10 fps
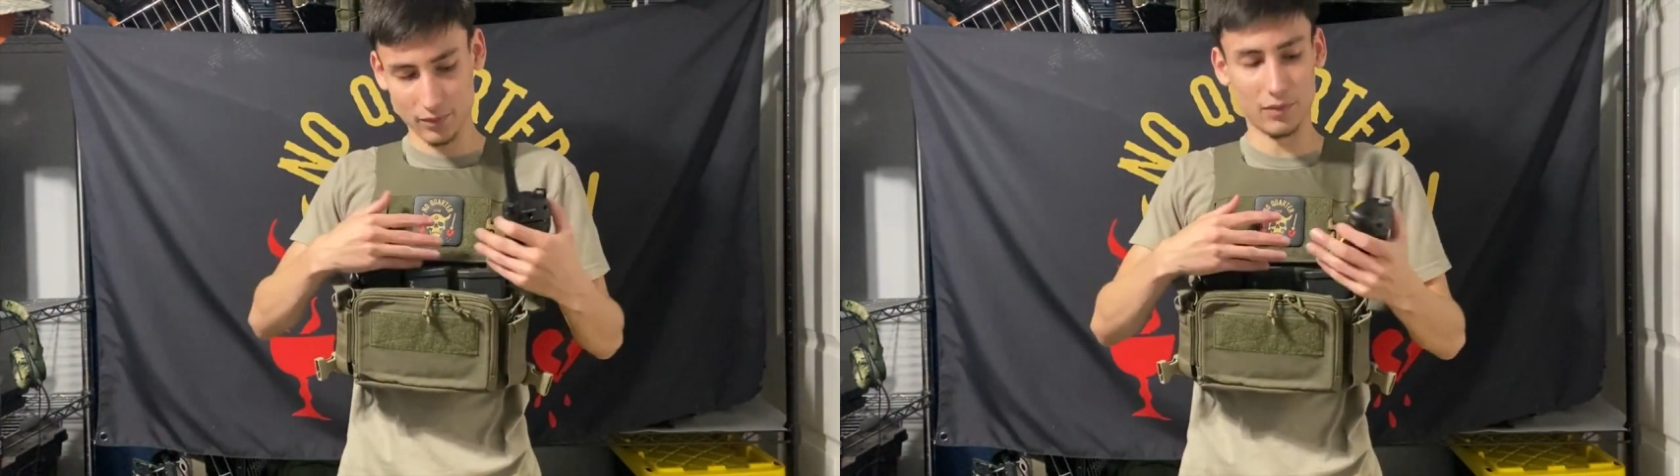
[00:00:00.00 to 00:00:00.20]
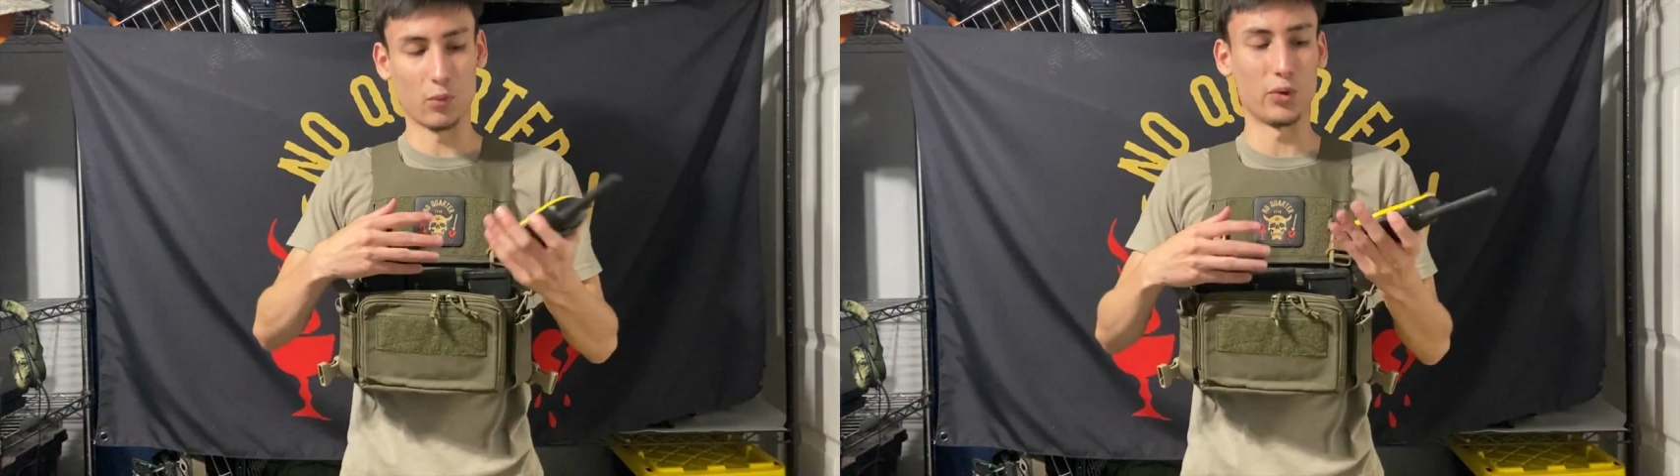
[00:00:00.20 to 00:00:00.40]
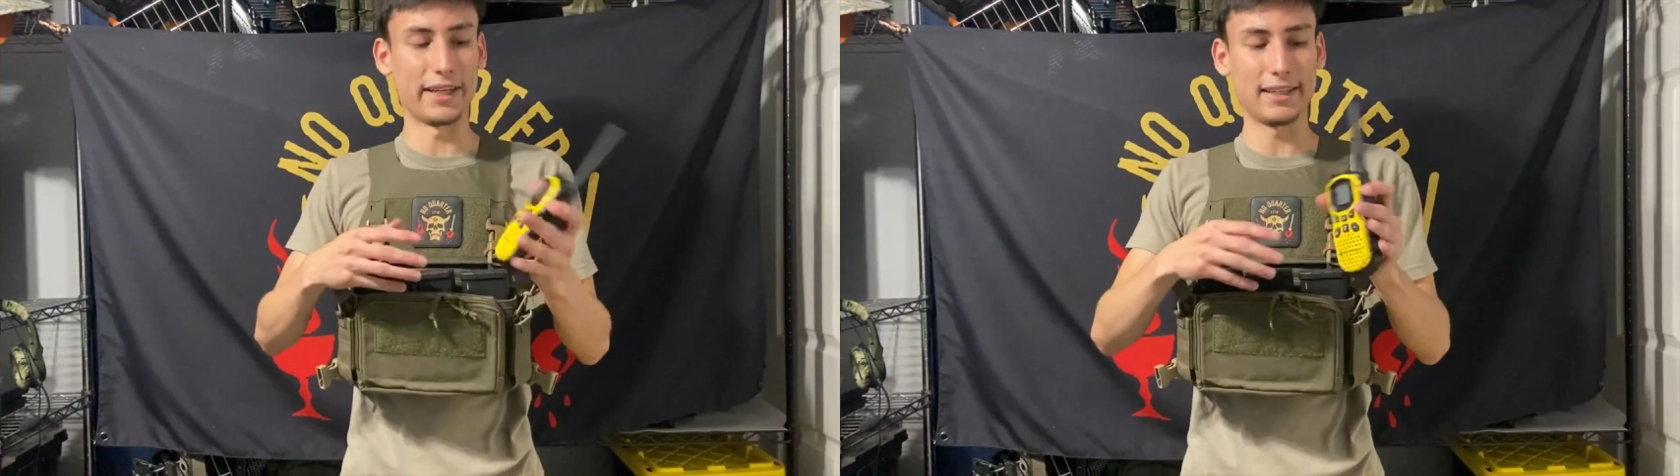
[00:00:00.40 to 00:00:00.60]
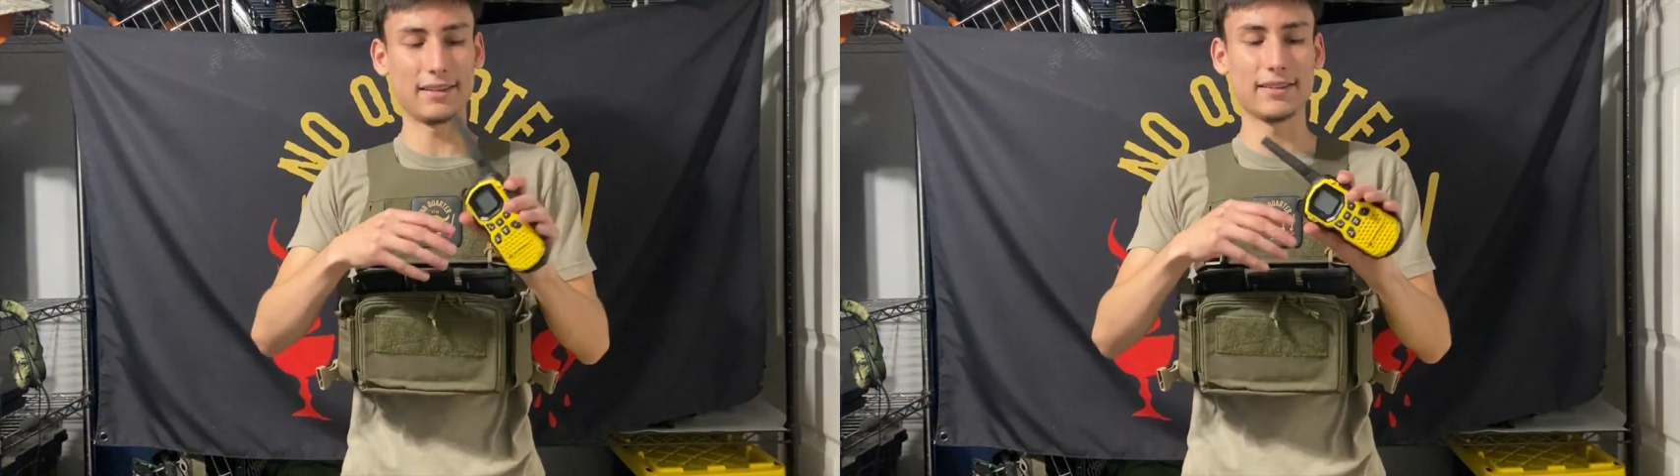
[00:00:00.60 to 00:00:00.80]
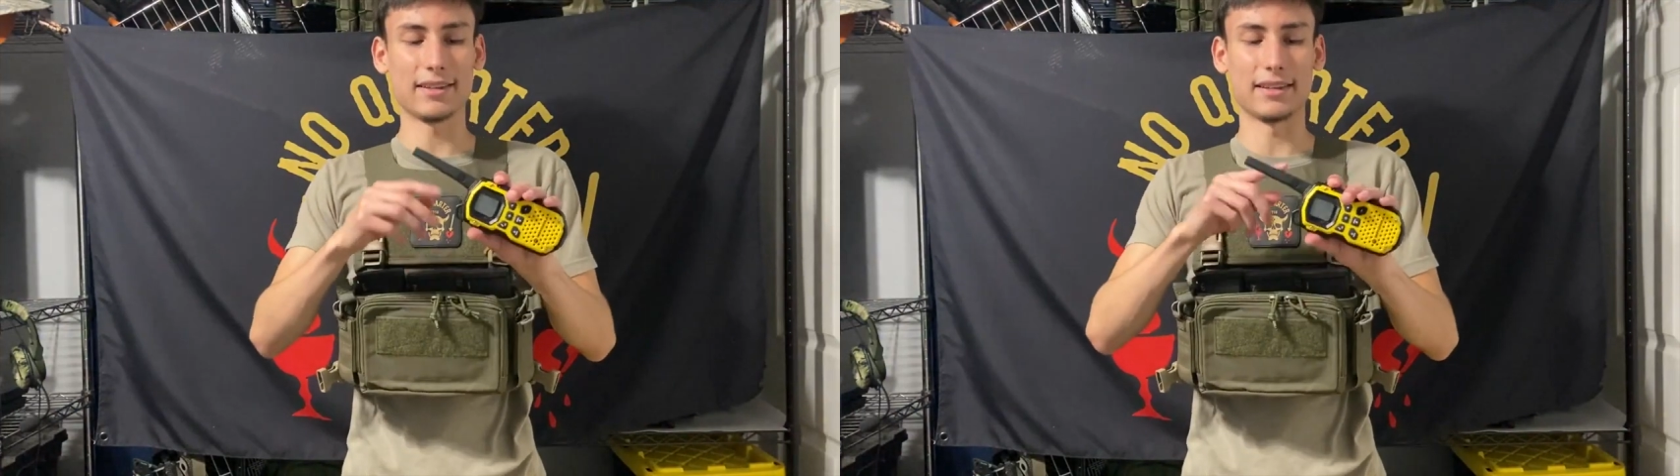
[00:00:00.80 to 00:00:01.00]

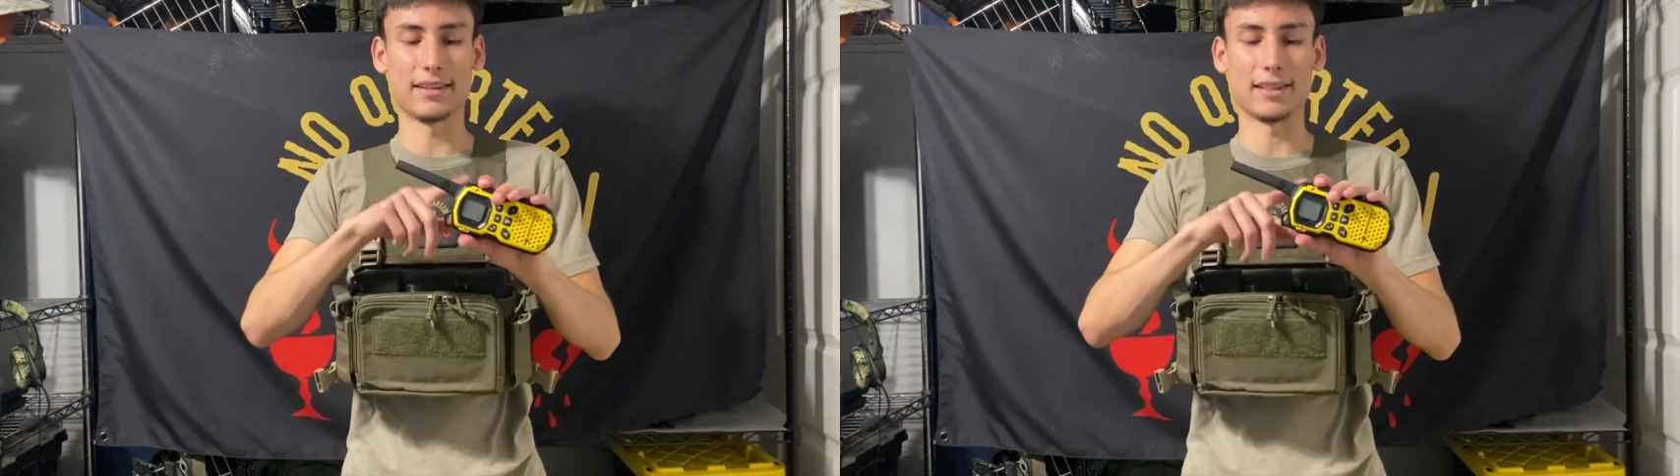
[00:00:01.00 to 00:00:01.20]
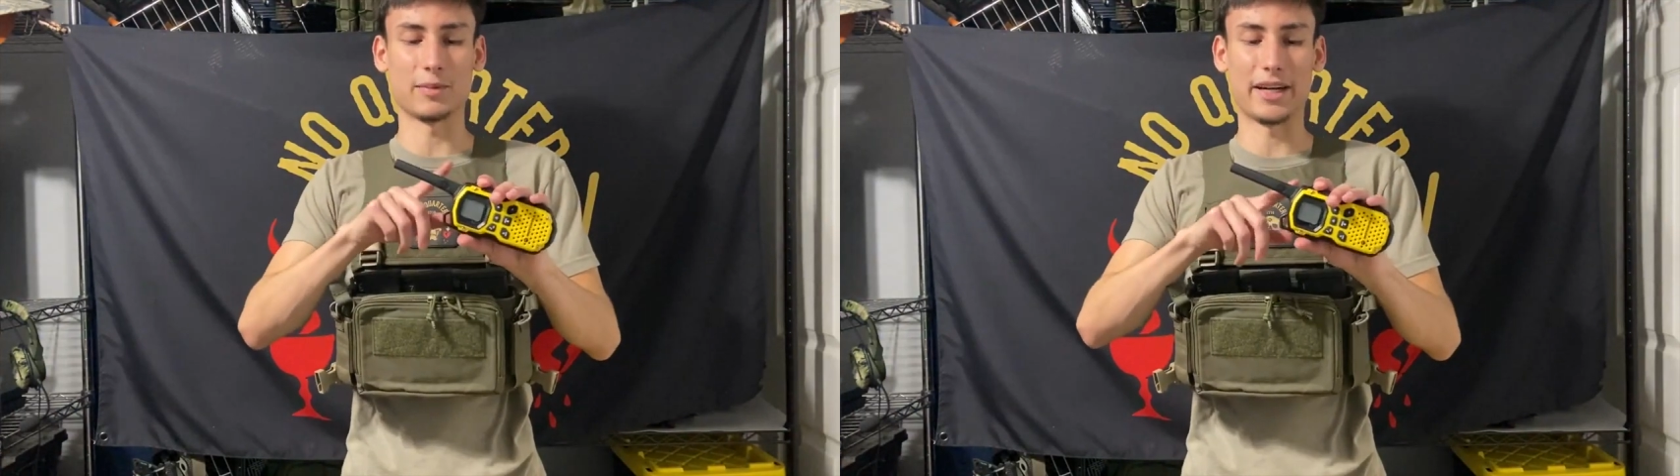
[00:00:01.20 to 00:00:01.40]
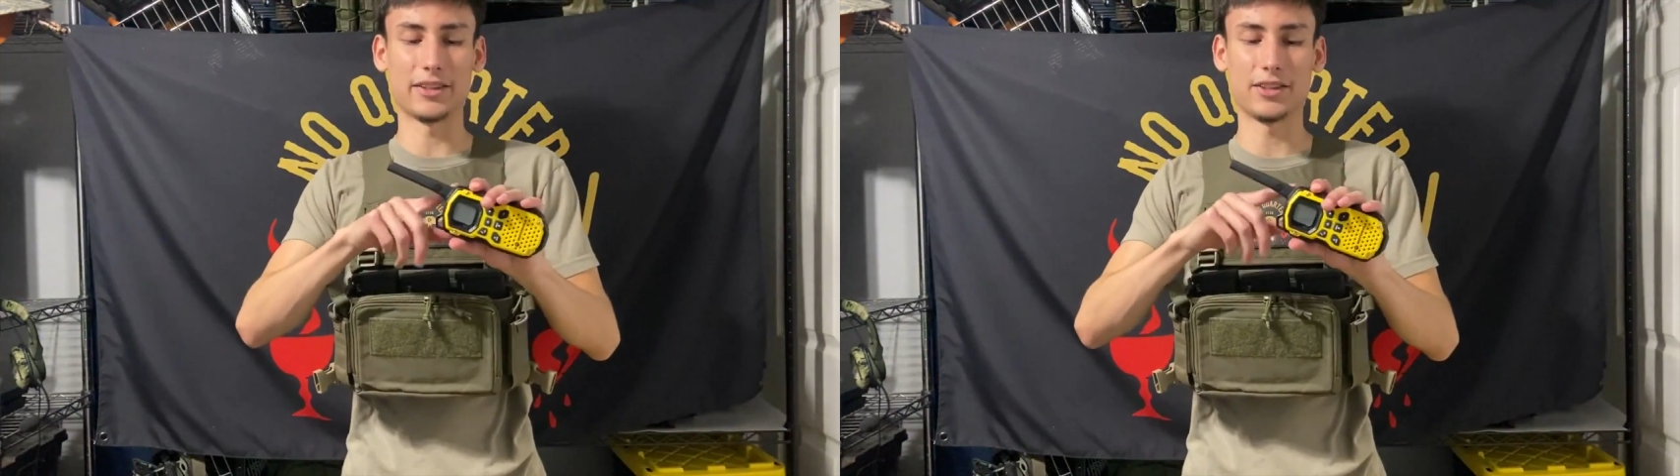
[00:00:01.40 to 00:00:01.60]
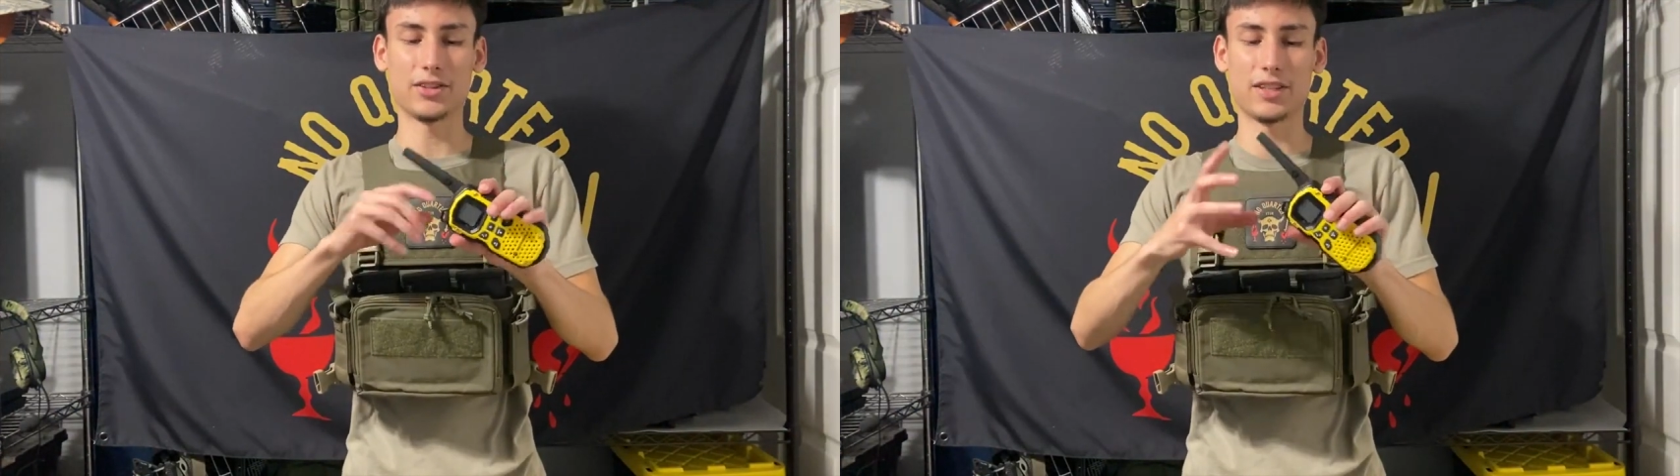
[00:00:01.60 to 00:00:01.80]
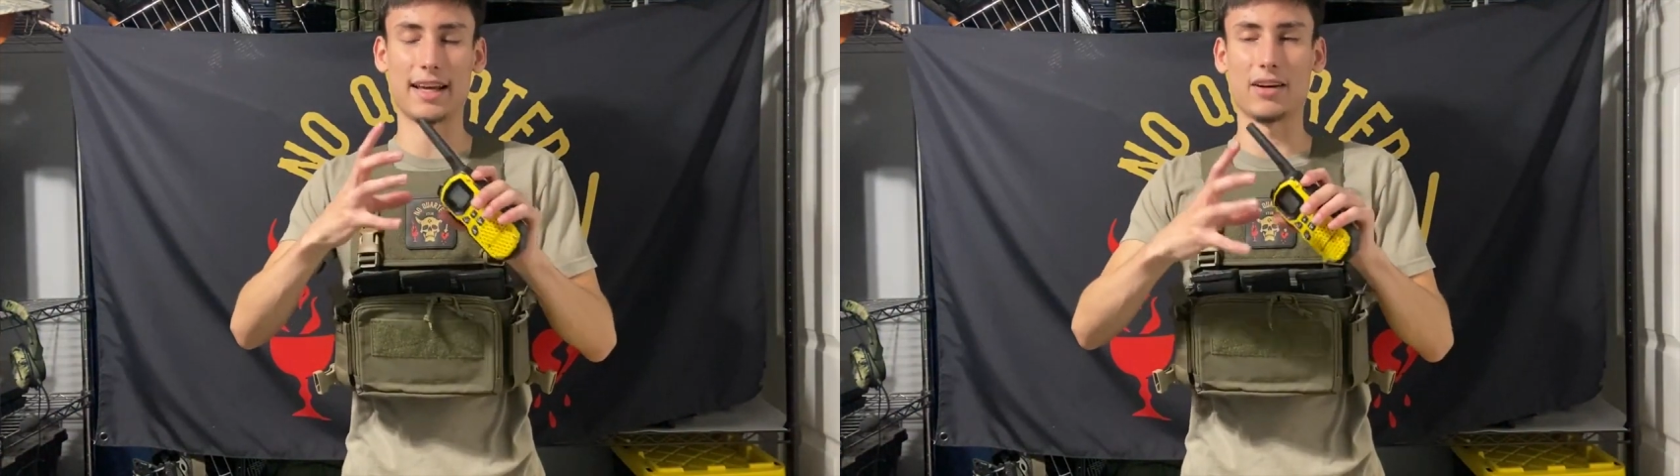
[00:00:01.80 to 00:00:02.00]
wings, like
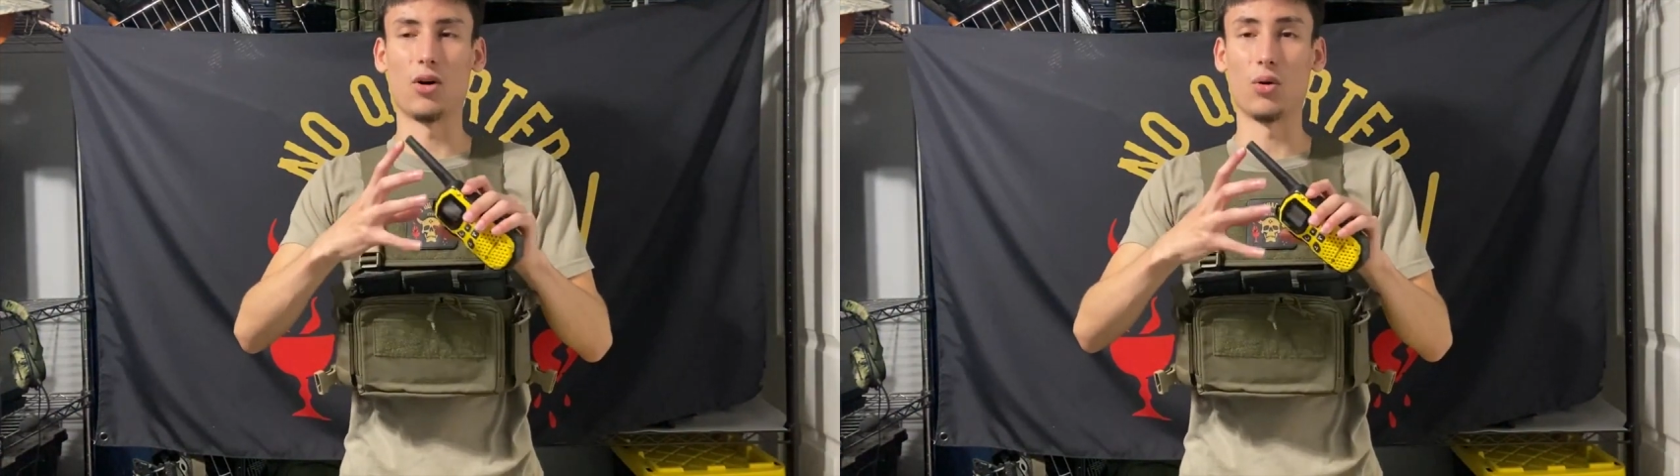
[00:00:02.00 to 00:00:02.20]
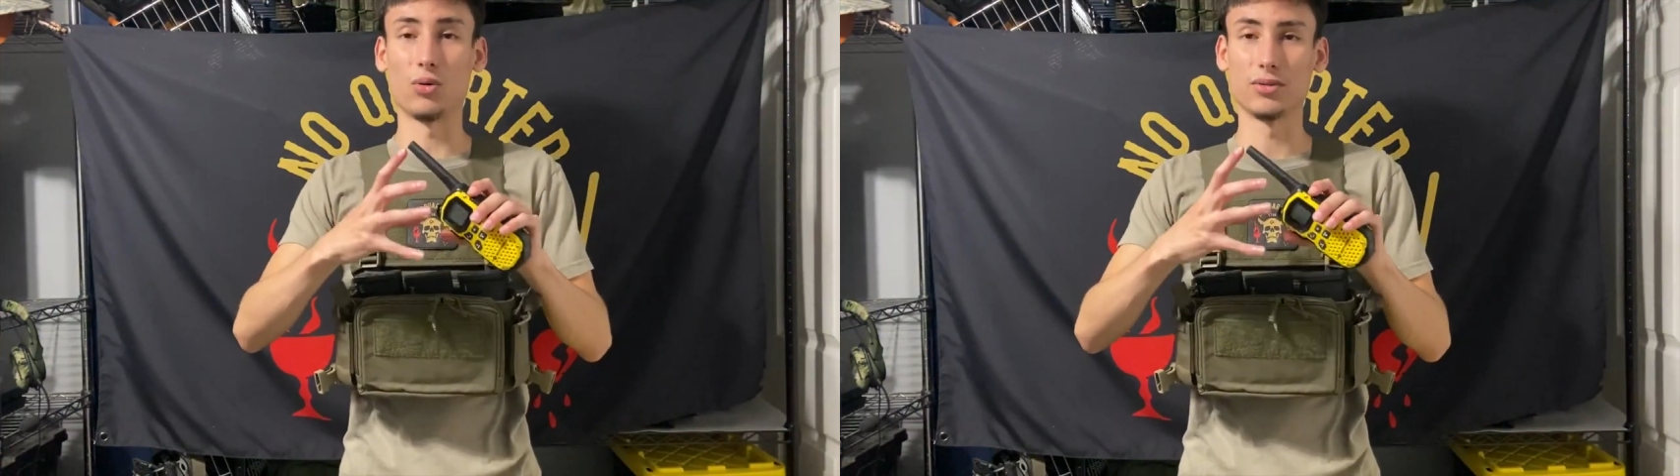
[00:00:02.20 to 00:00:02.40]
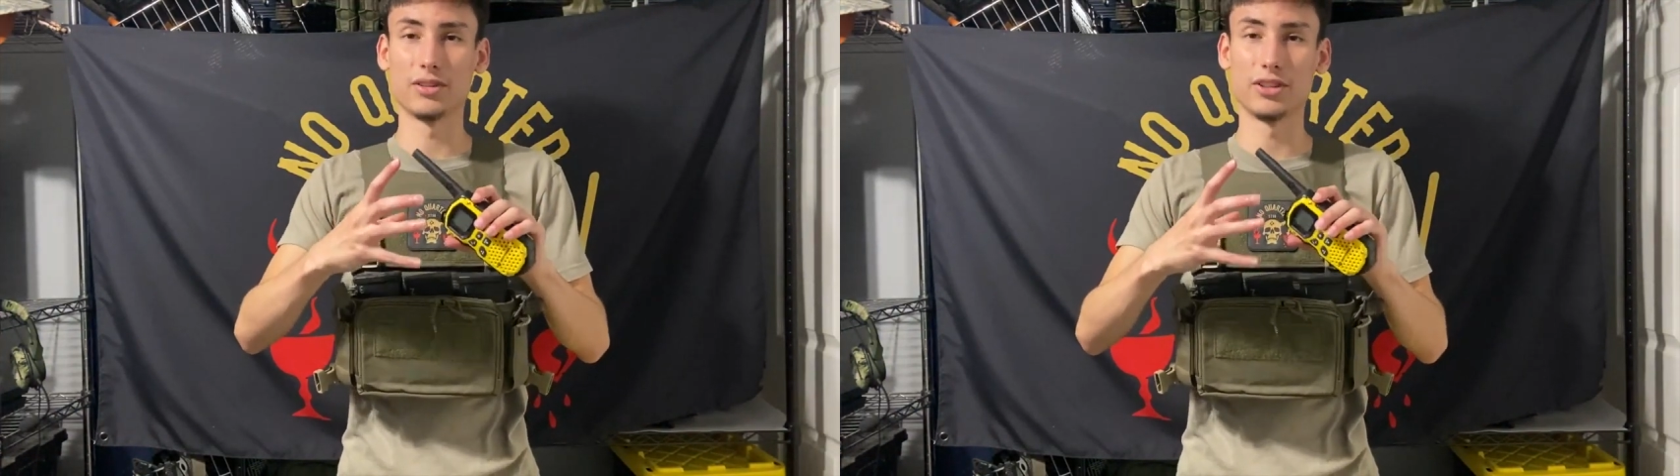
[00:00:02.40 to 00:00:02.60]
expanders that hold